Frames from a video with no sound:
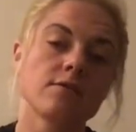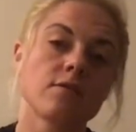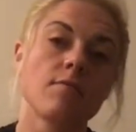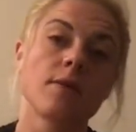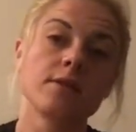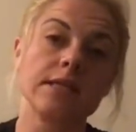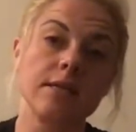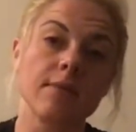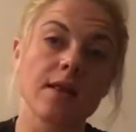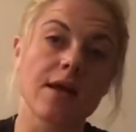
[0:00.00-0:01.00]
so I'm about to
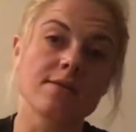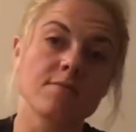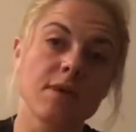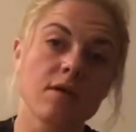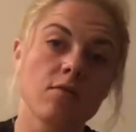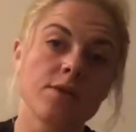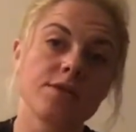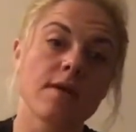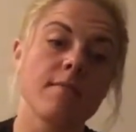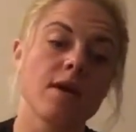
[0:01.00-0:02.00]
eat my last meal,
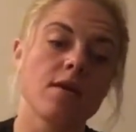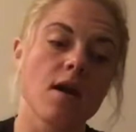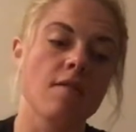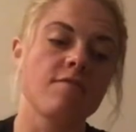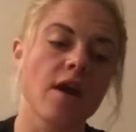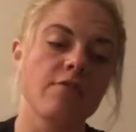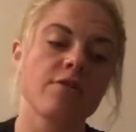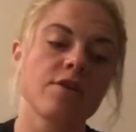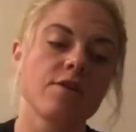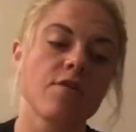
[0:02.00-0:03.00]
which I made non-fat
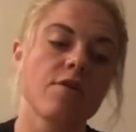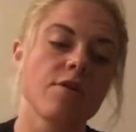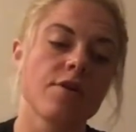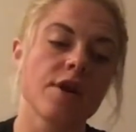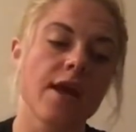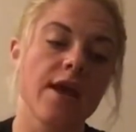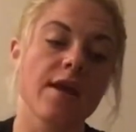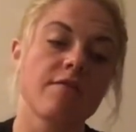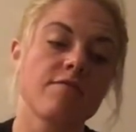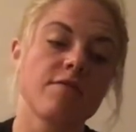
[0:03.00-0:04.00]
Greek yogurt
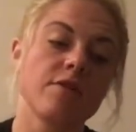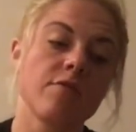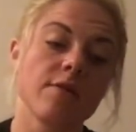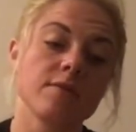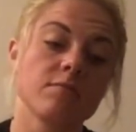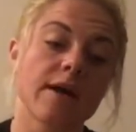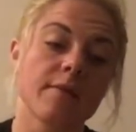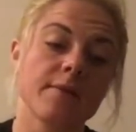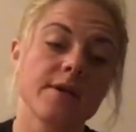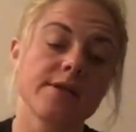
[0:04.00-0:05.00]
and 50 grams of
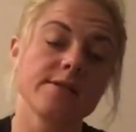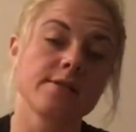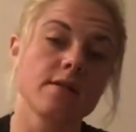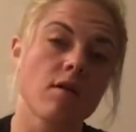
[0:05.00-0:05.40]
blackberries,